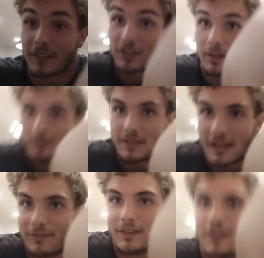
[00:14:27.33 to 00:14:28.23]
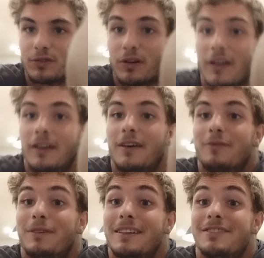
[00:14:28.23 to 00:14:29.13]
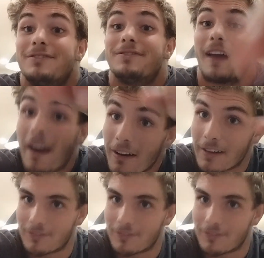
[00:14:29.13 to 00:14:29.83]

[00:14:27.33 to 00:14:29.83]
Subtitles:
the sharpest knife in the drawer, but he's very